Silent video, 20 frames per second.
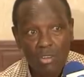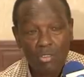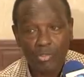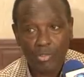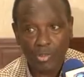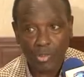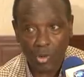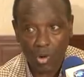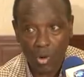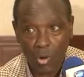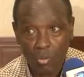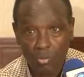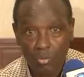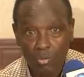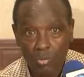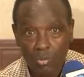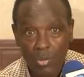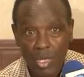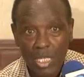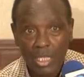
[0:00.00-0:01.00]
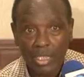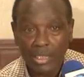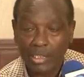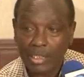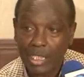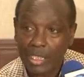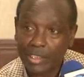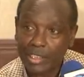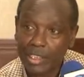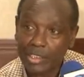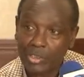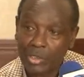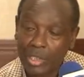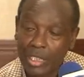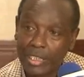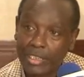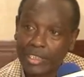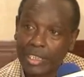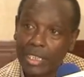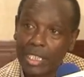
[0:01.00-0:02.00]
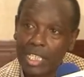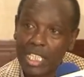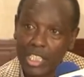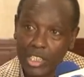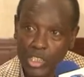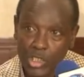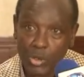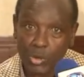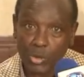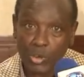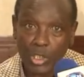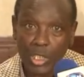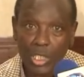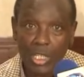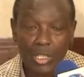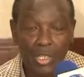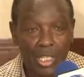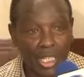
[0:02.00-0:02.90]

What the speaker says: from sensationalizing issues